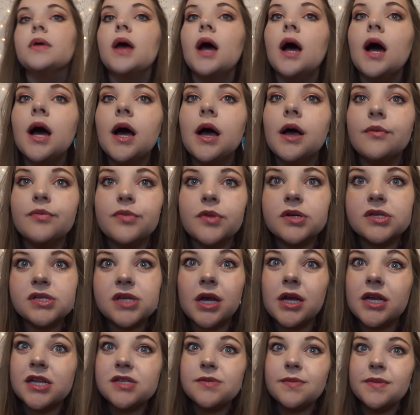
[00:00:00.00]
there's
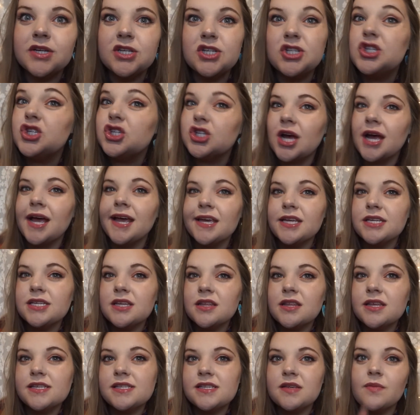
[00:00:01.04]
not as much shine
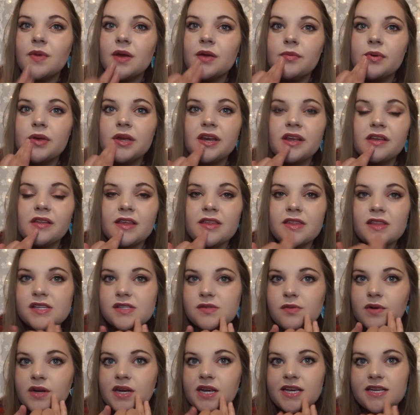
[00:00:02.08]
to this in my opinion. Like
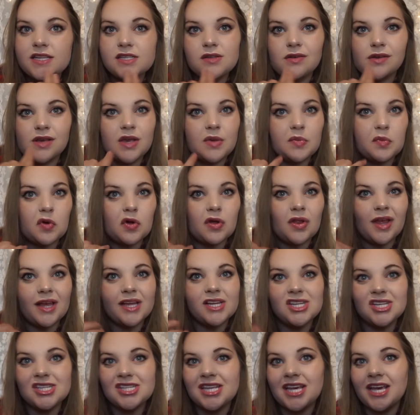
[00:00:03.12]
this one is looking more
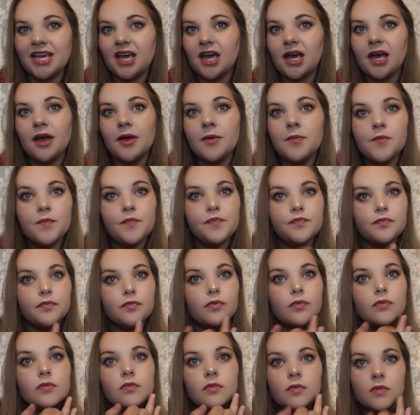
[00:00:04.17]
like just like a
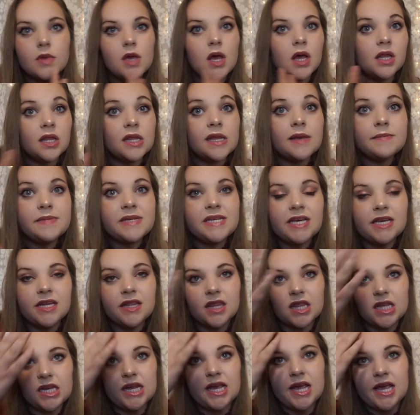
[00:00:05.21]
lip
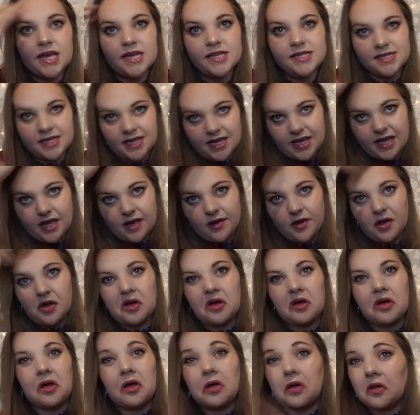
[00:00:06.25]
tint than it is like a
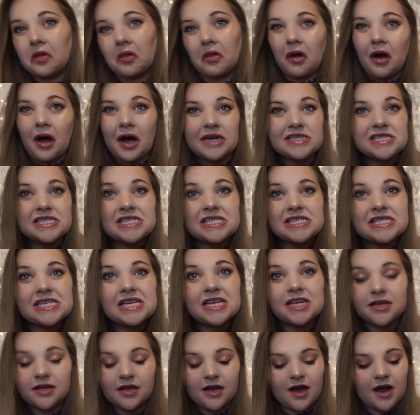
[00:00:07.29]
gloss.
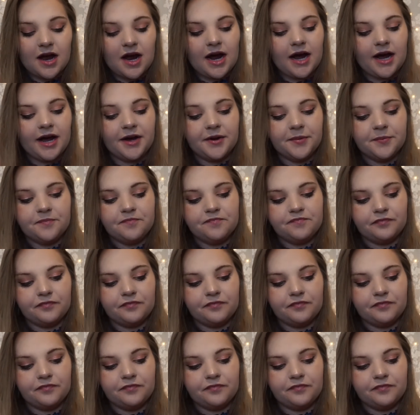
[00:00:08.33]
But